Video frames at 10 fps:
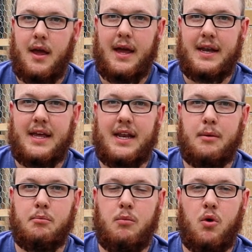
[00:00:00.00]
and
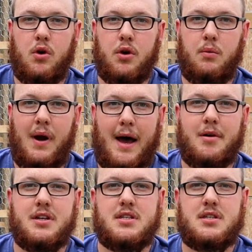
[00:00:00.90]
getting more
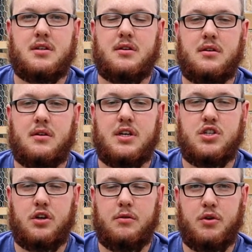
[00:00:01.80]
rabbits, because
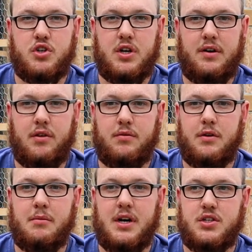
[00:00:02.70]
you could butcher every
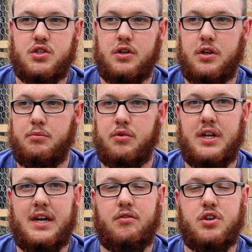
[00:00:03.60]
3 months, so you could
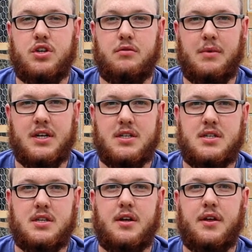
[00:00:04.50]
breed every 2
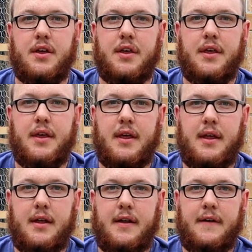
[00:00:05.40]
months
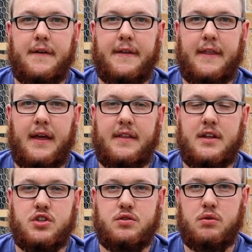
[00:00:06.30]
and
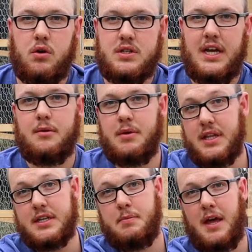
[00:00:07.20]
then just rotate them in
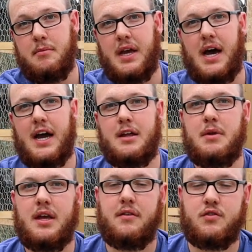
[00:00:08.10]
this pen behind
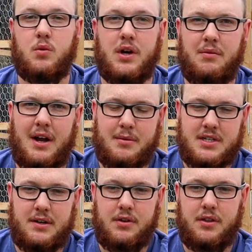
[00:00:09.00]
me of 20
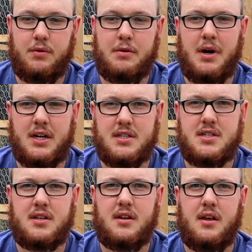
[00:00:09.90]
rabbits every 3
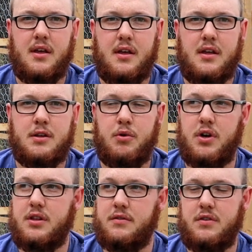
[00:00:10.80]
months to
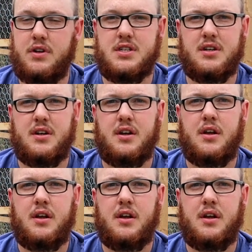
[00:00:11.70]
put in the freezer.